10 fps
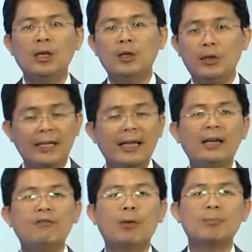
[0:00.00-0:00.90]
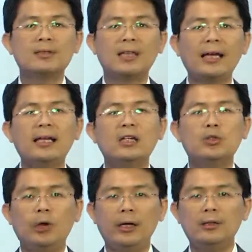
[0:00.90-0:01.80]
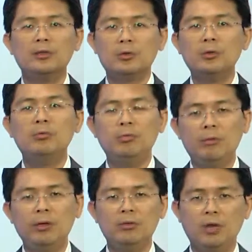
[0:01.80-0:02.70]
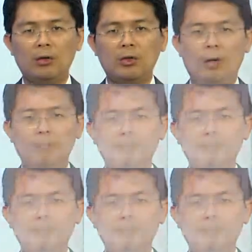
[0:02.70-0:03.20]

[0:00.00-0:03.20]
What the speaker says: You can get it from the site traderstruthreview.com.